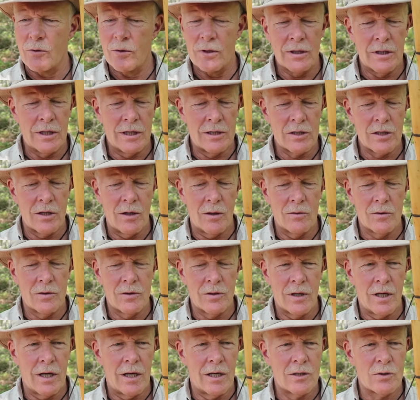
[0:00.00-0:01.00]
or as
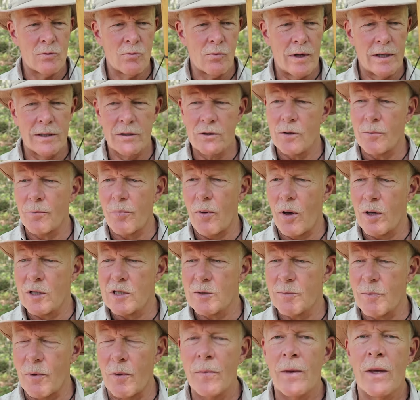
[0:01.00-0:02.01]
close as right to
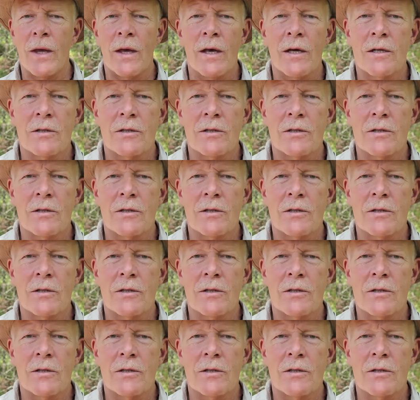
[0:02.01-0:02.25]
possible.